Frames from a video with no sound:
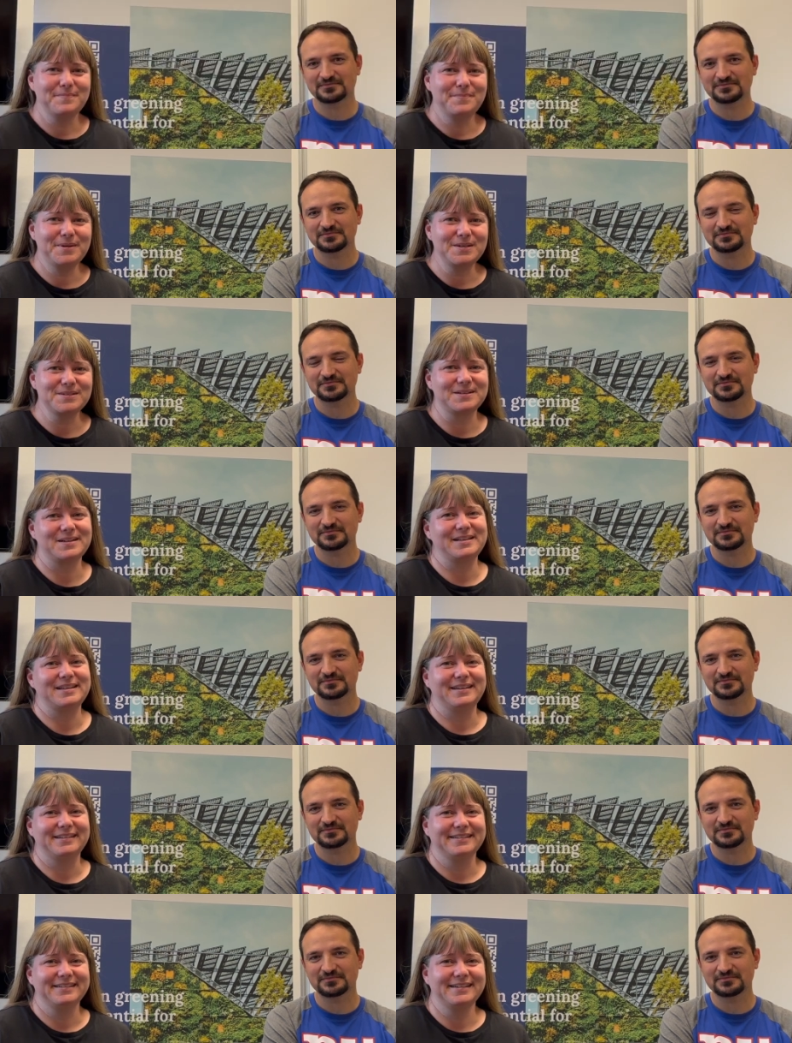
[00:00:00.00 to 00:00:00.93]

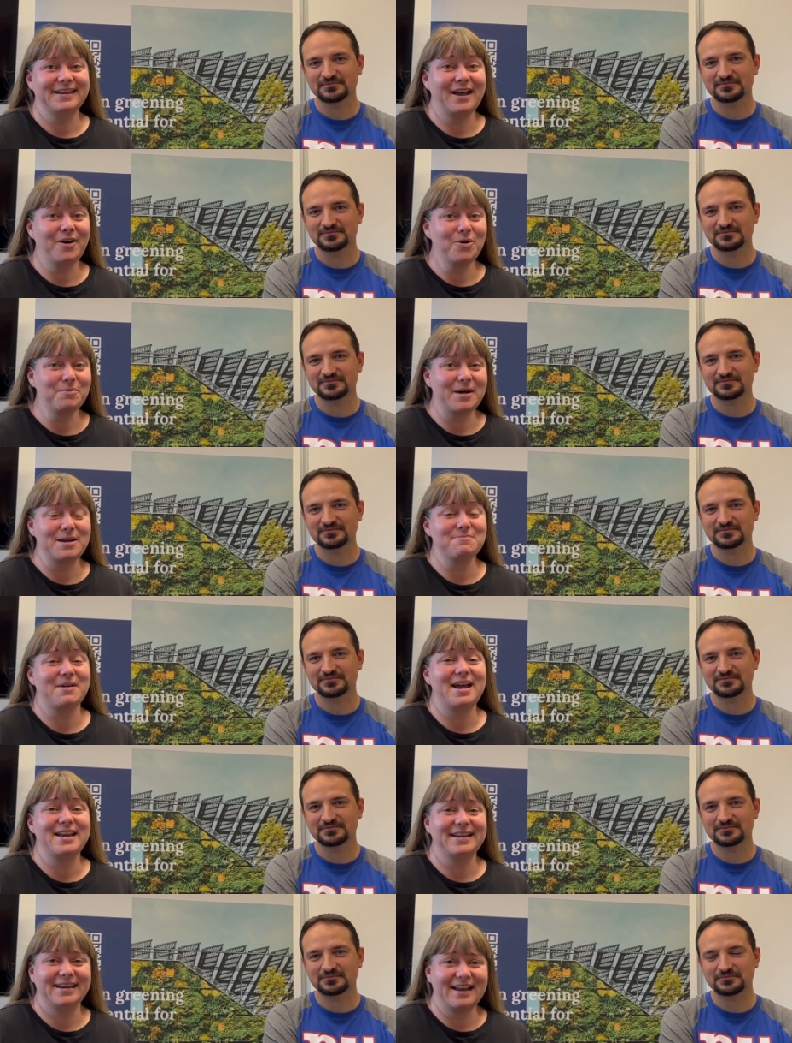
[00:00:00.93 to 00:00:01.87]
Speaker 1: Personally, now my
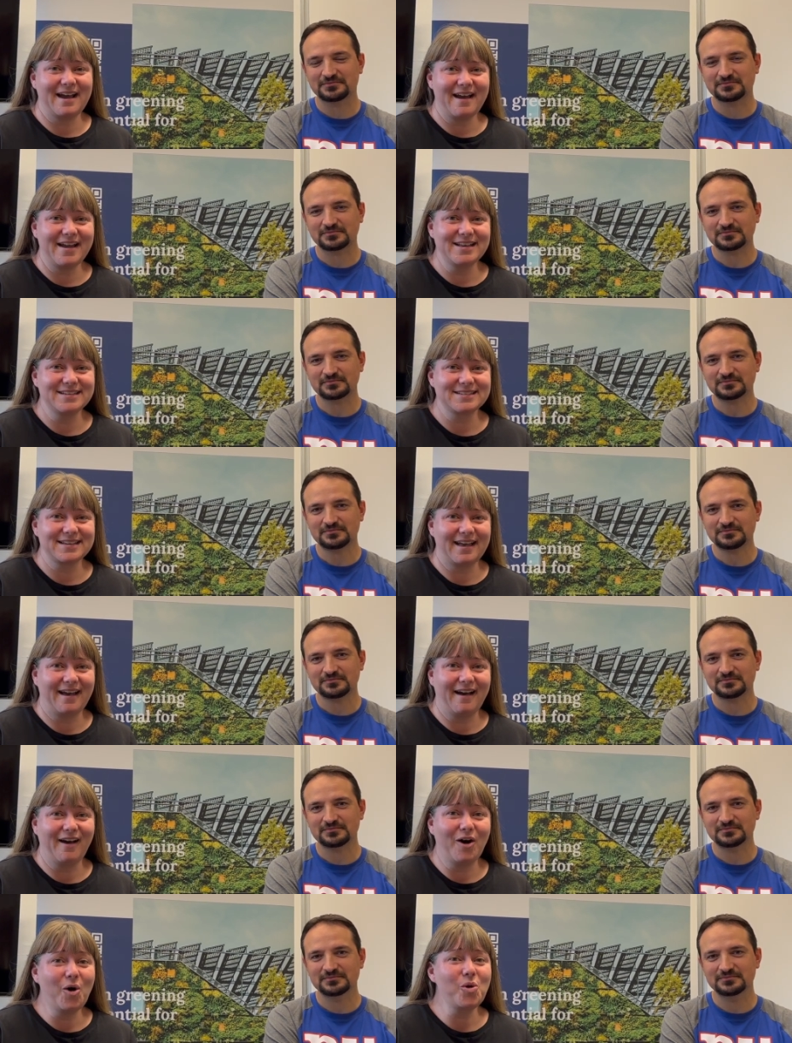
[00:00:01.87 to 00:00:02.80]
mind and eyes
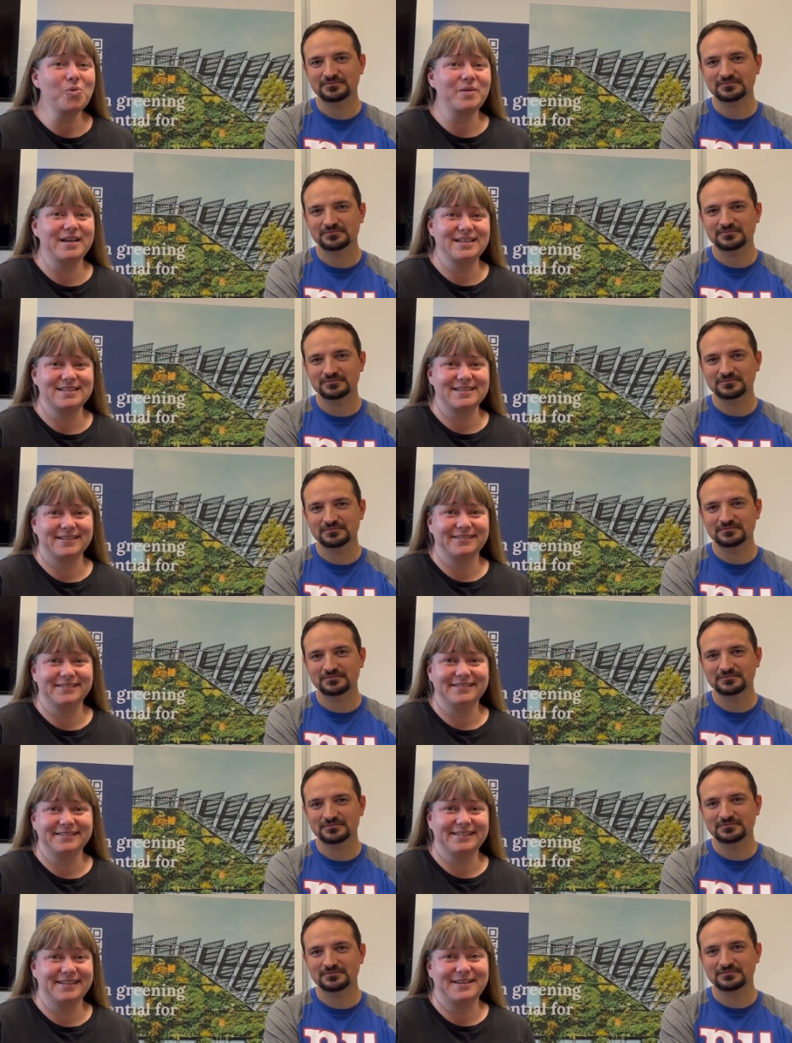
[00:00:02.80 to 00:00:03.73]
are always
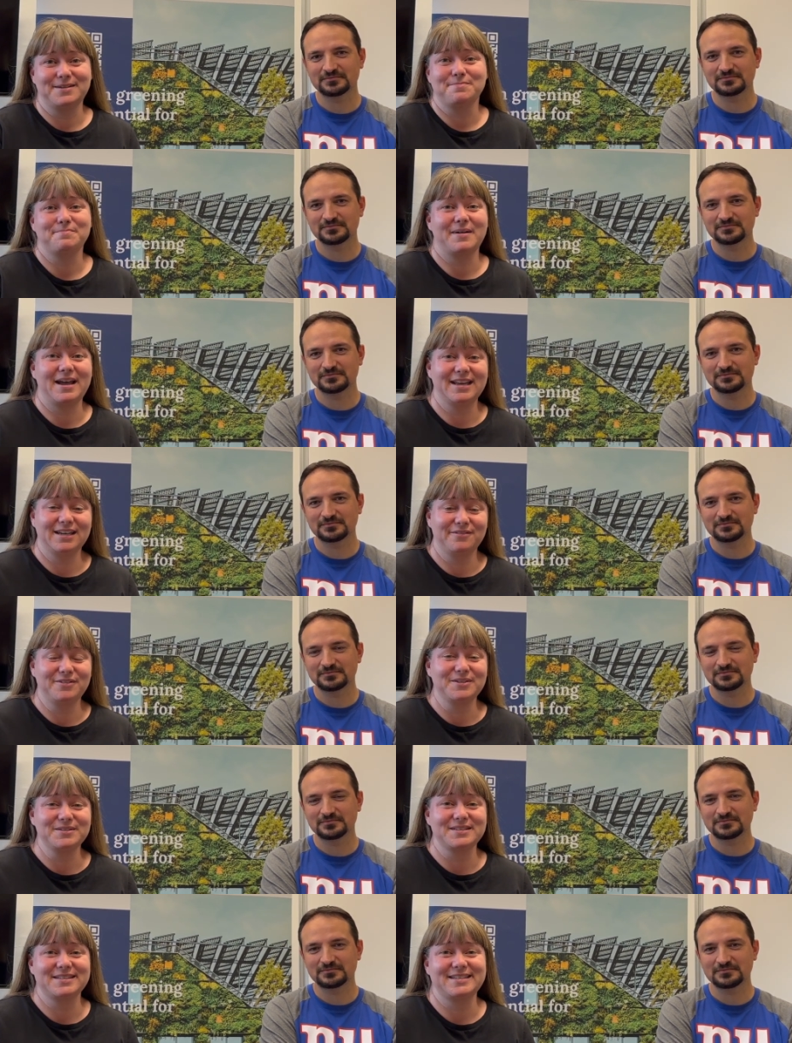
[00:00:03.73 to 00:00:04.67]
on the
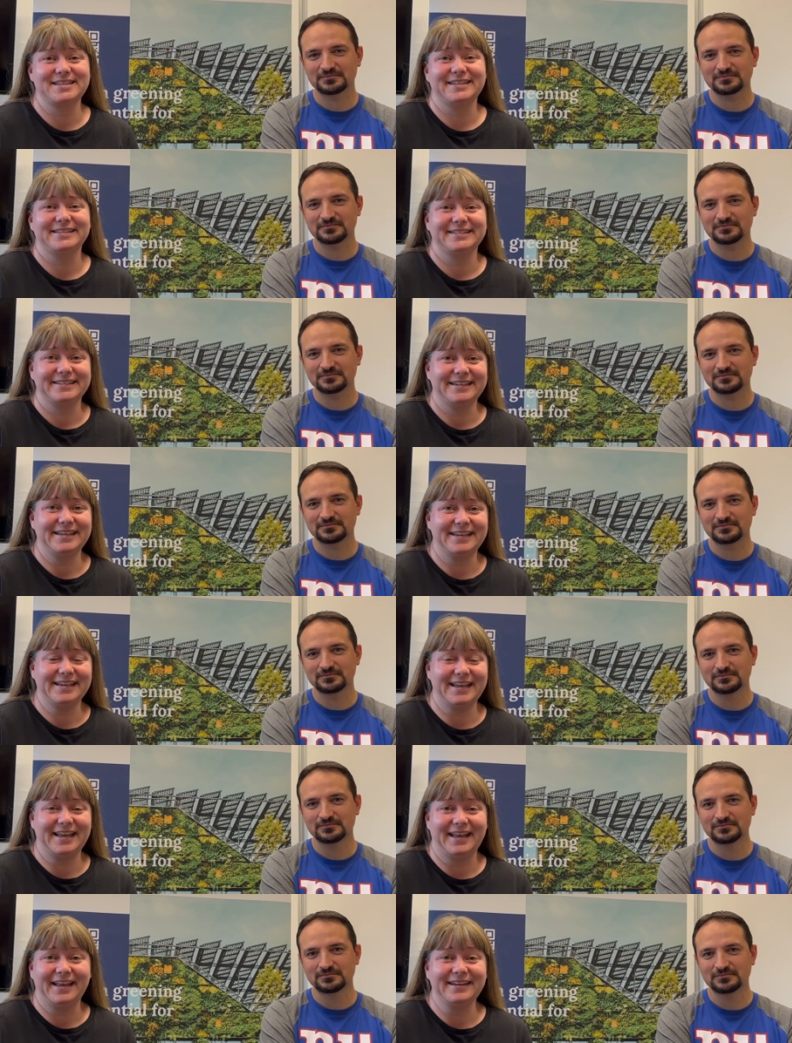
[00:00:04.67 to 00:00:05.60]
biodiversity
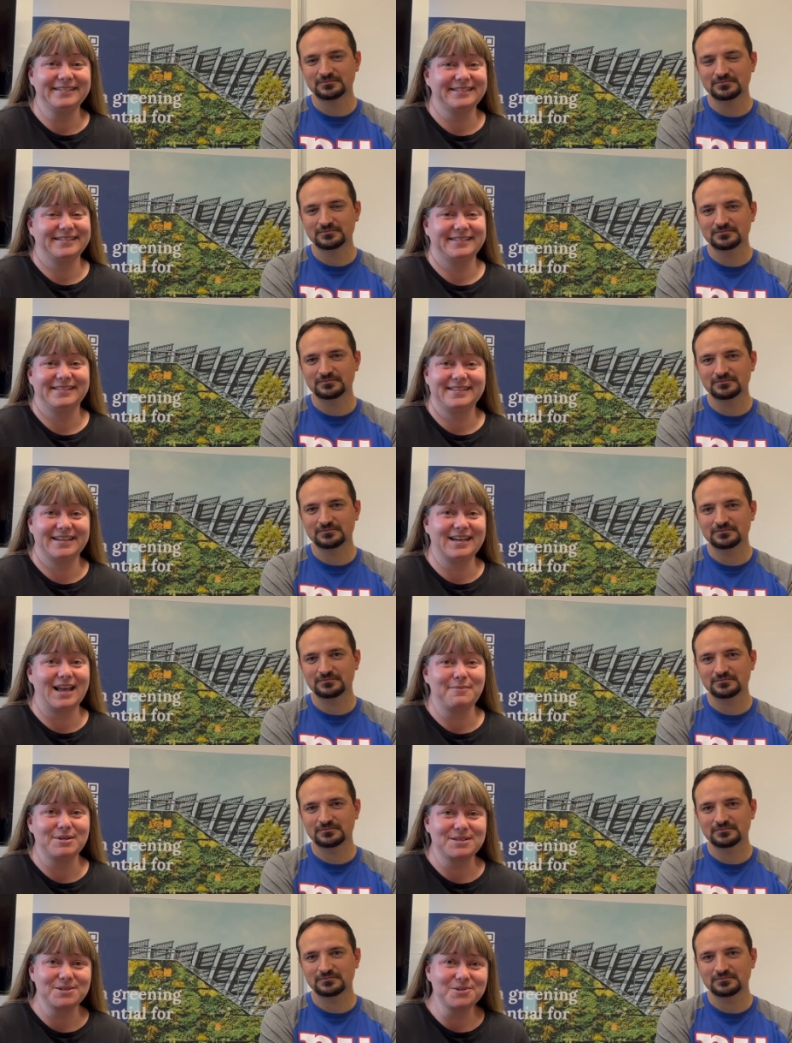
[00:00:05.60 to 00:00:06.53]
and the
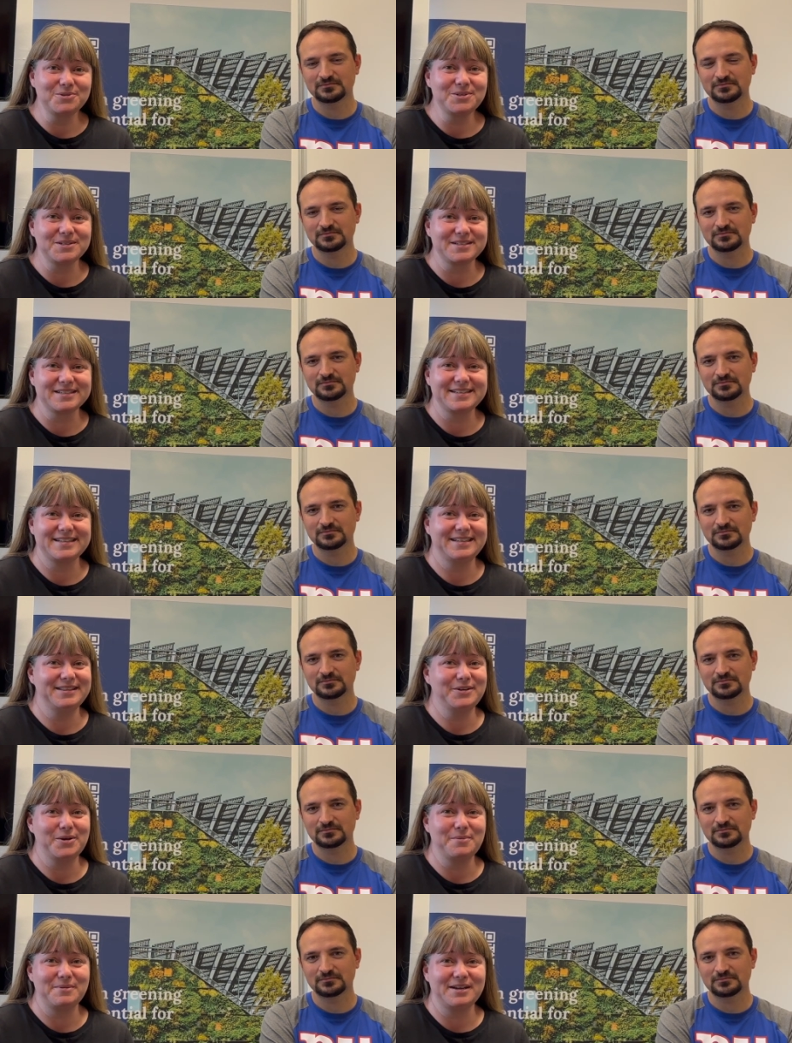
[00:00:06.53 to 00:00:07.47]
climate solutions in
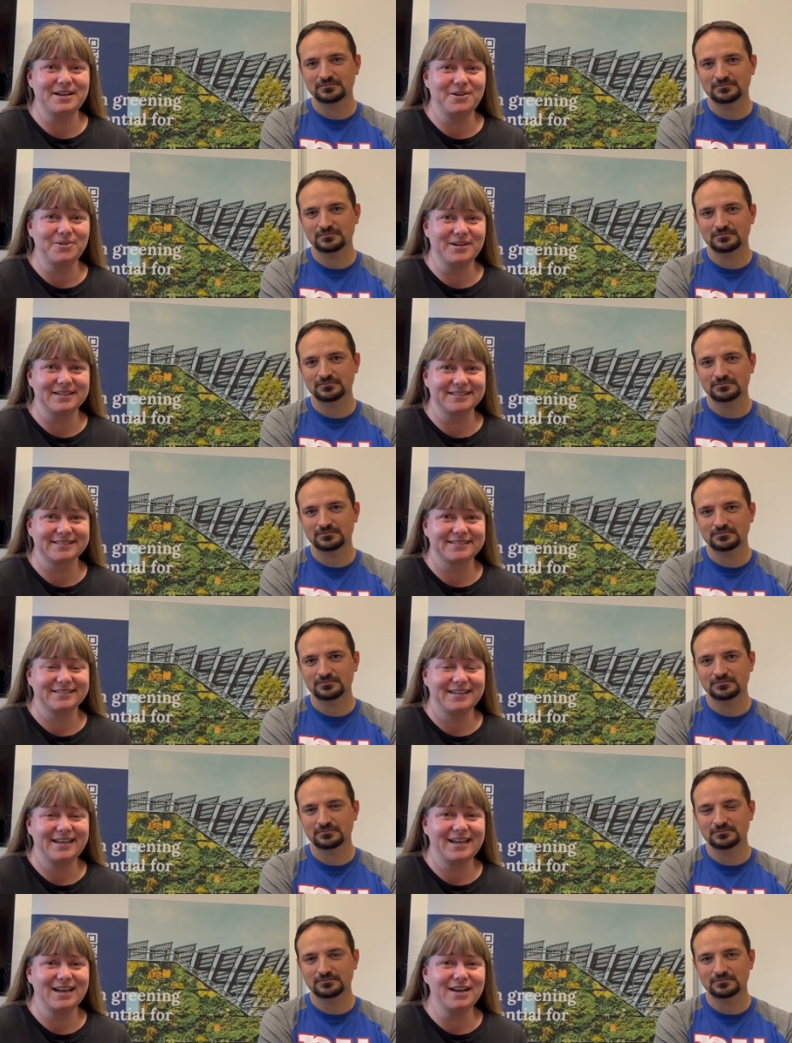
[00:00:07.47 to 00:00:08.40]
the urban areas.
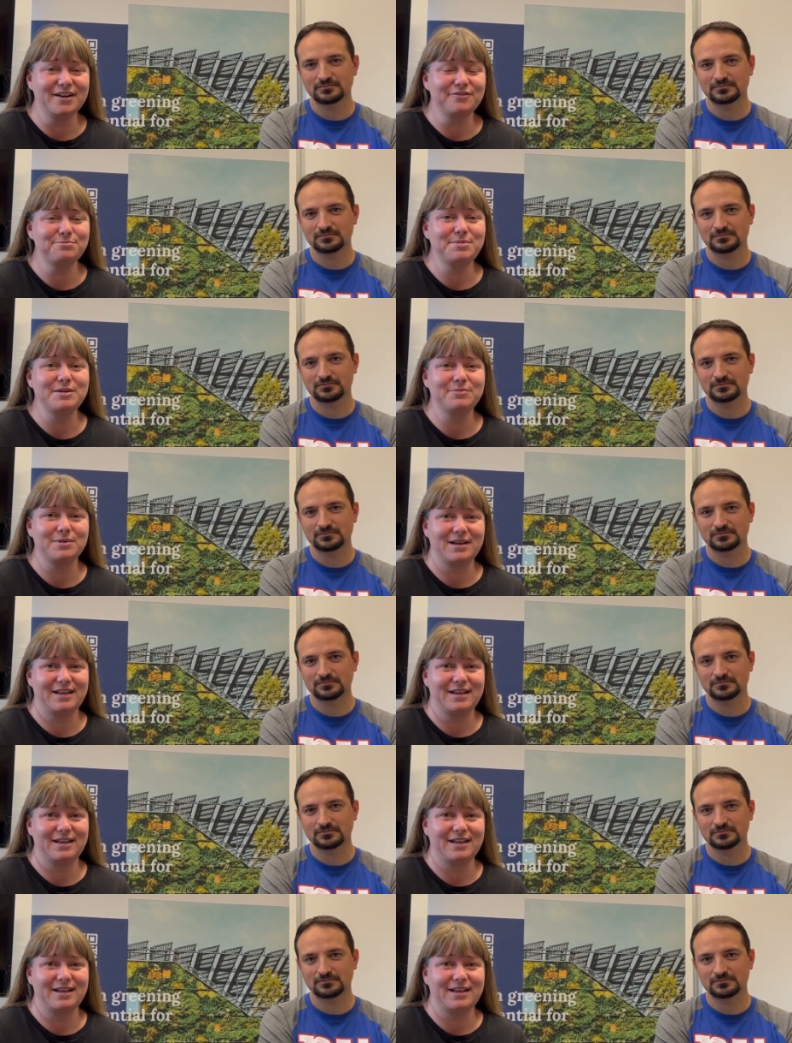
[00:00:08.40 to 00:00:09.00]
A lot of people